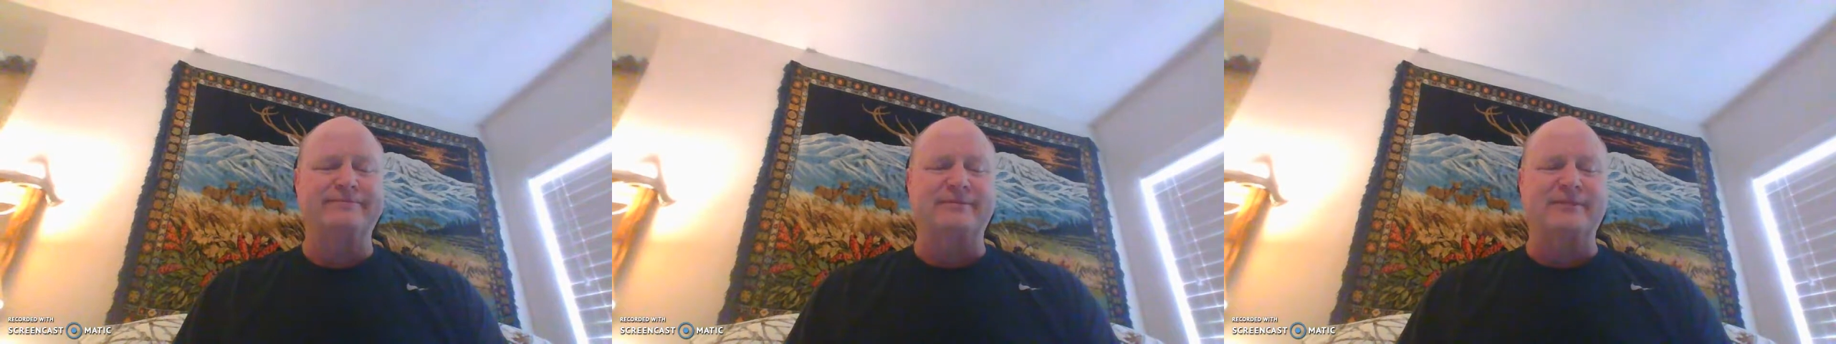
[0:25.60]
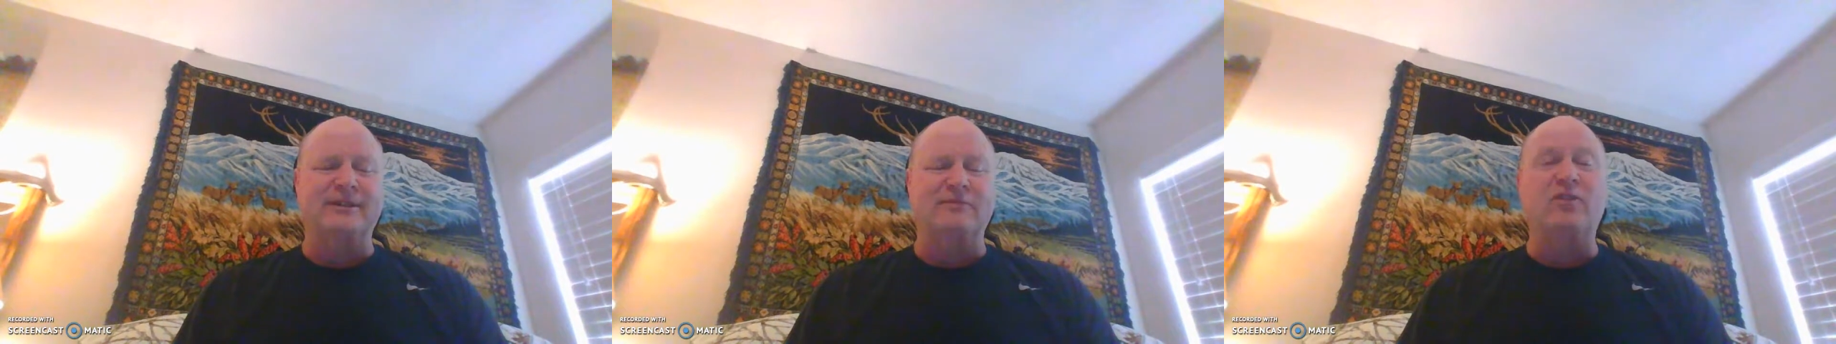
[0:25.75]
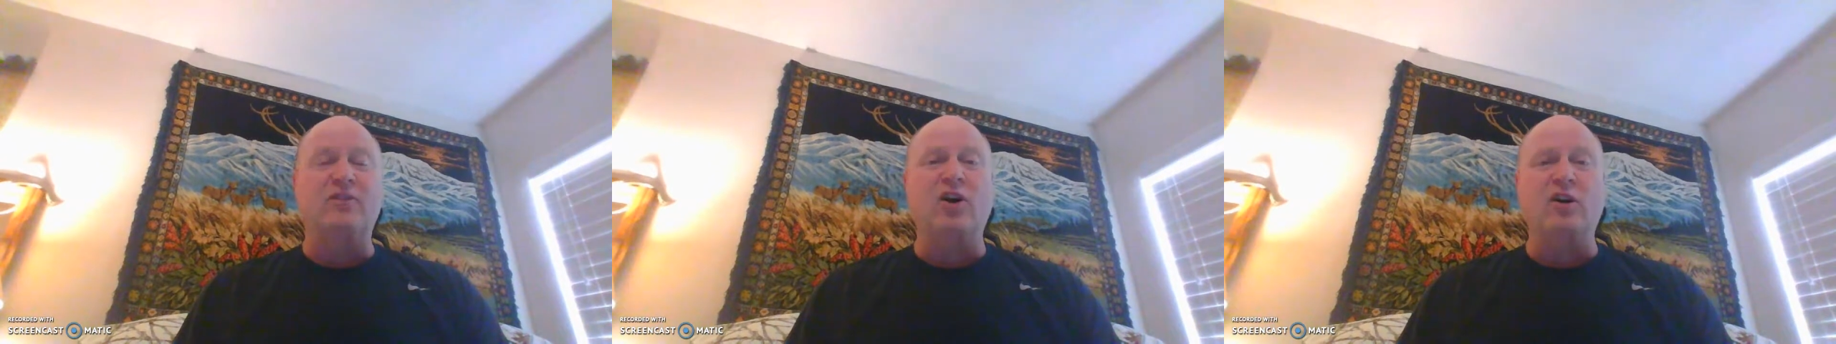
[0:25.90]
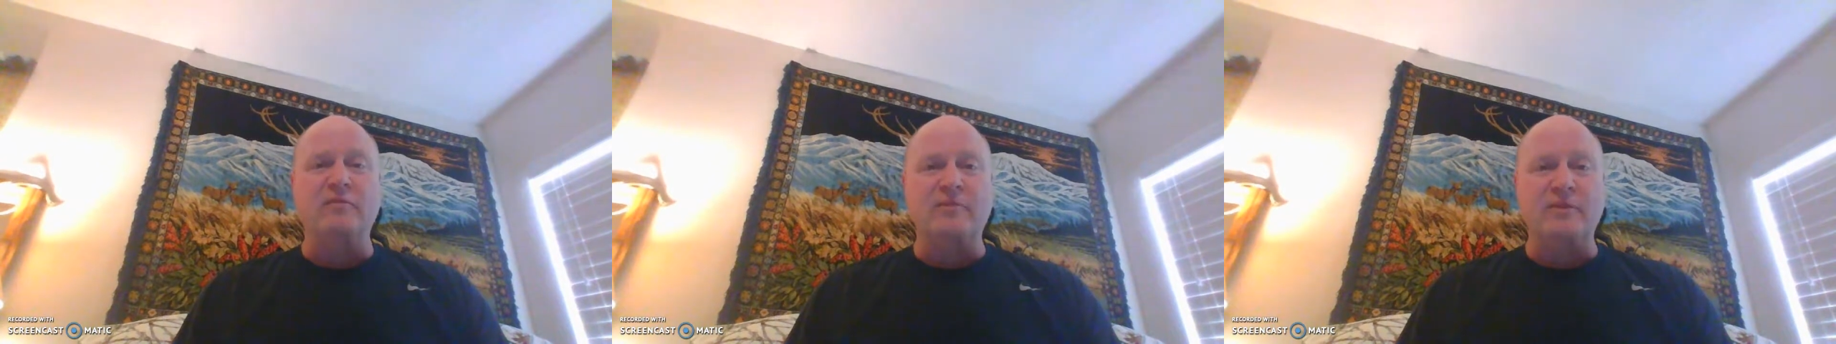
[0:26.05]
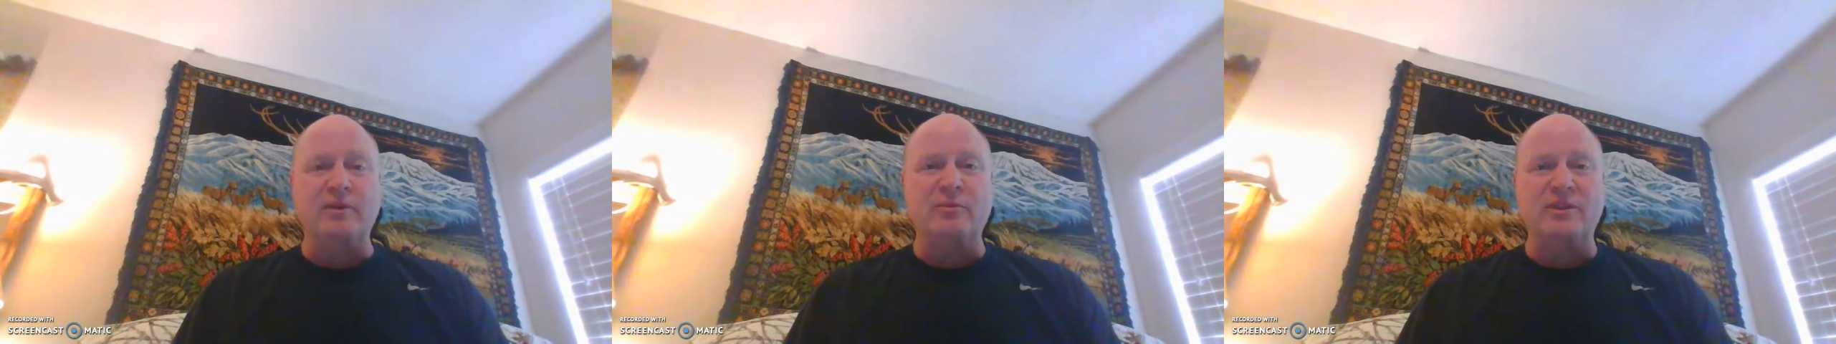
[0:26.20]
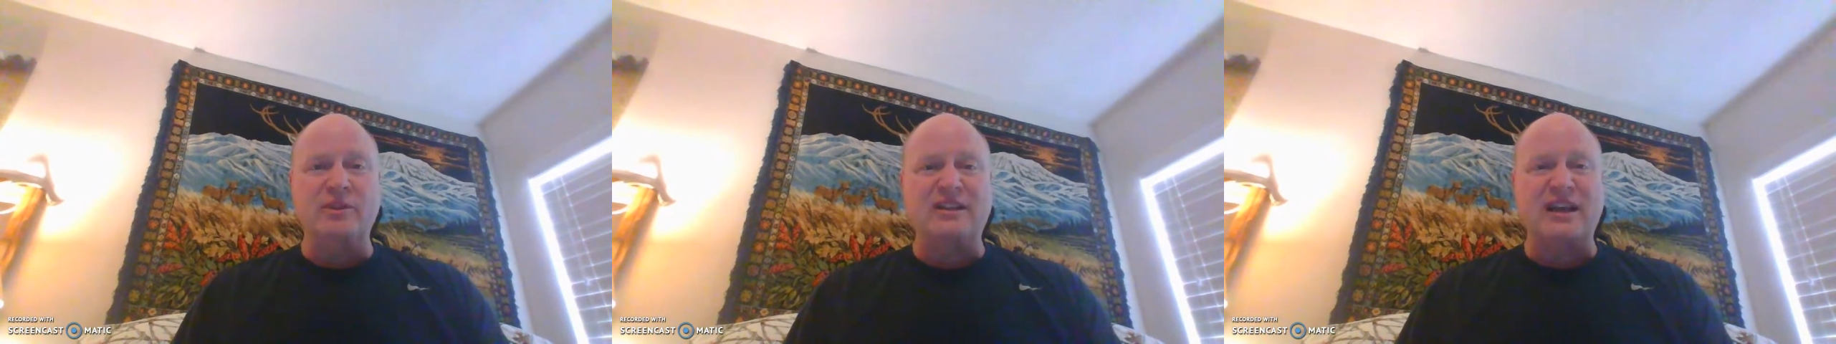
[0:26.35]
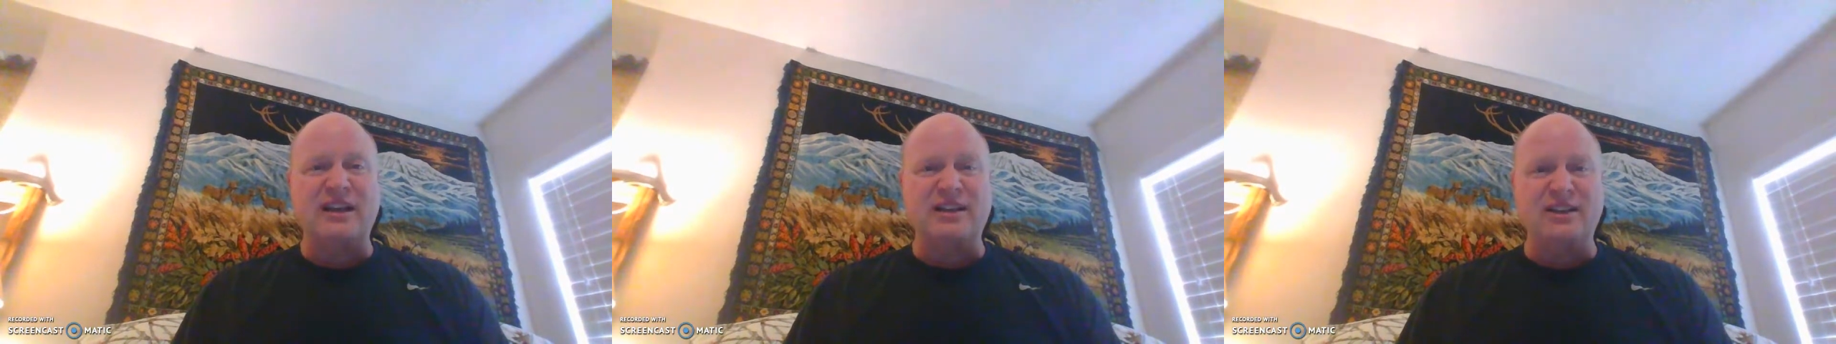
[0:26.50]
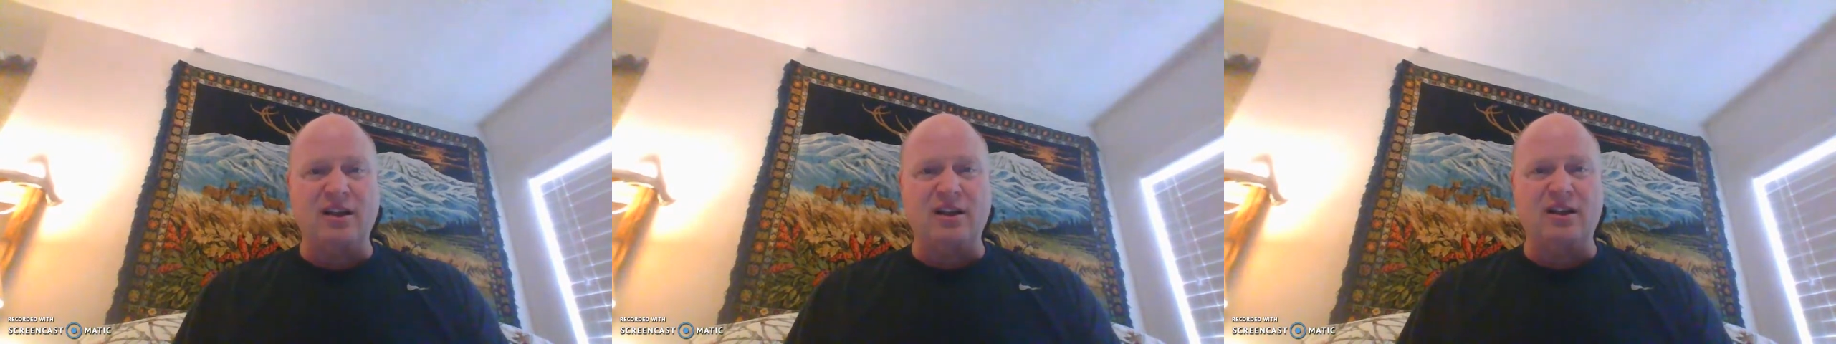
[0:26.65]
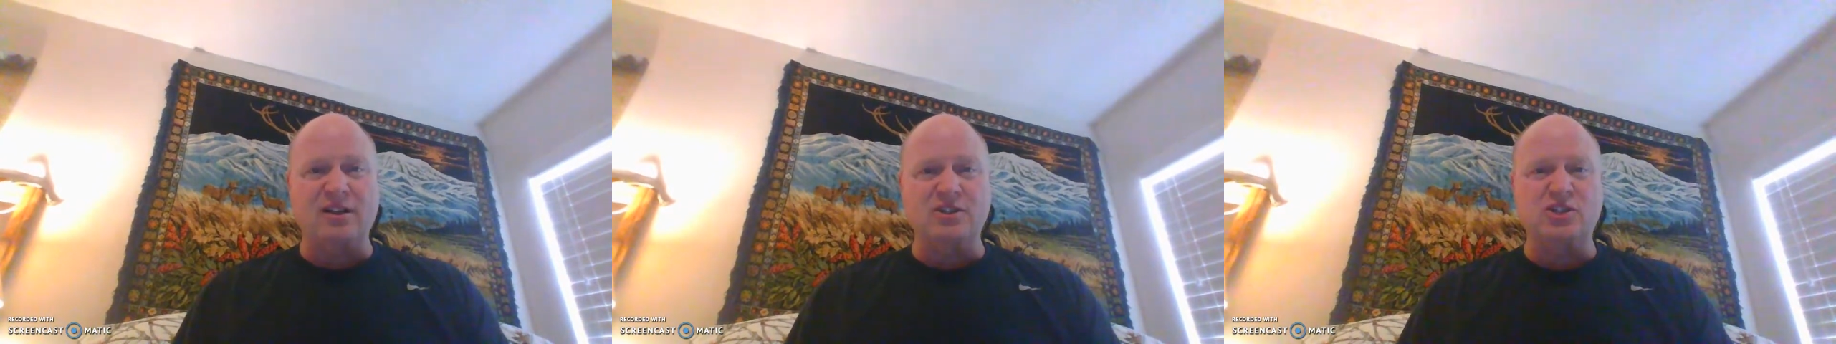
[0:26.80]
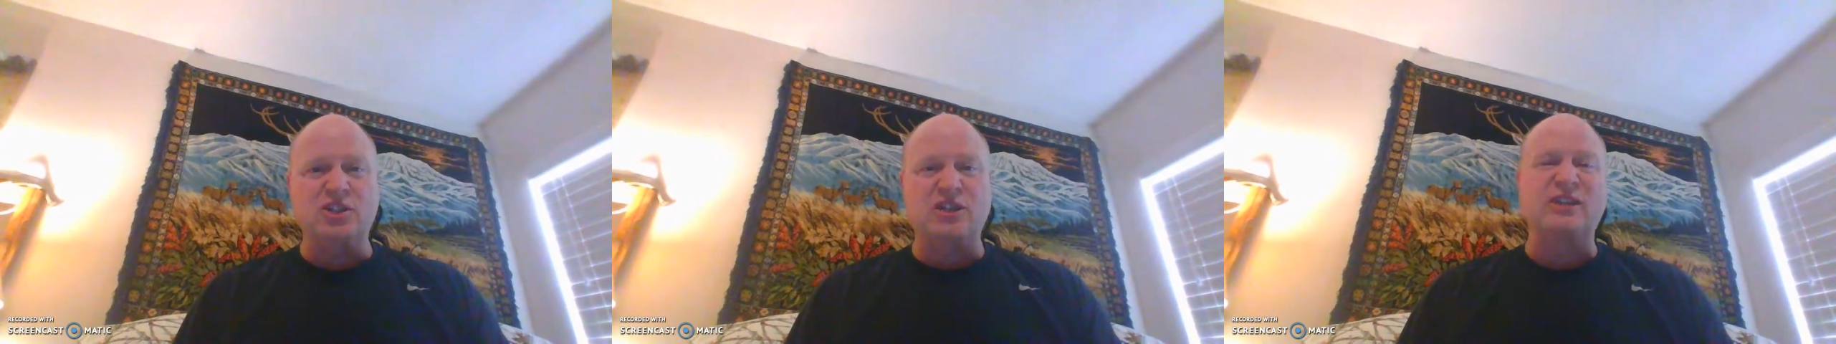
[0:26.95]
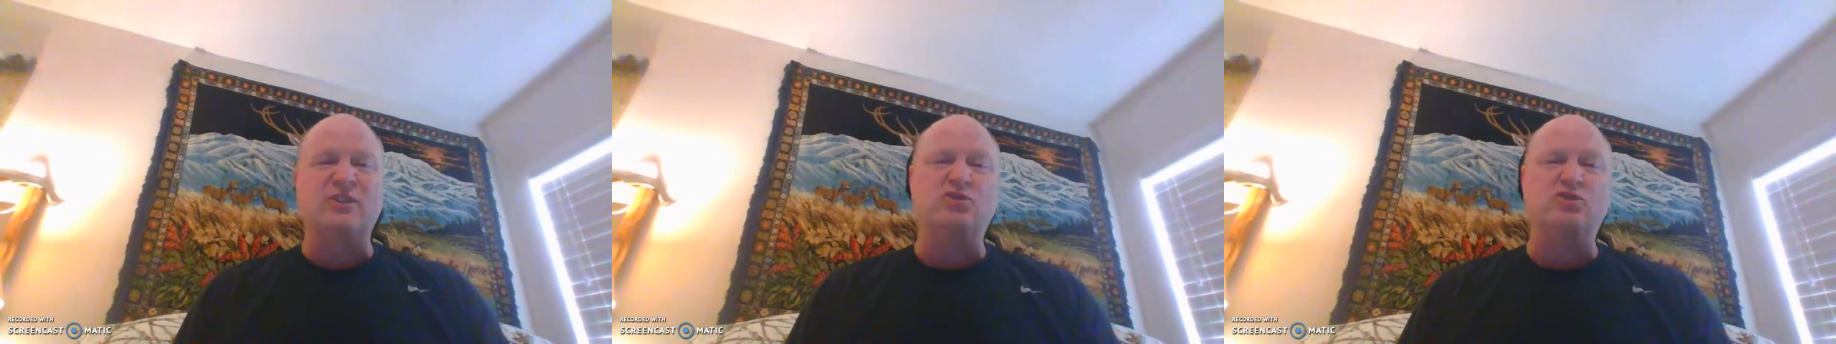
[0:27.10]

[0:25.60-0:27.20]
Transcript: involvement with technology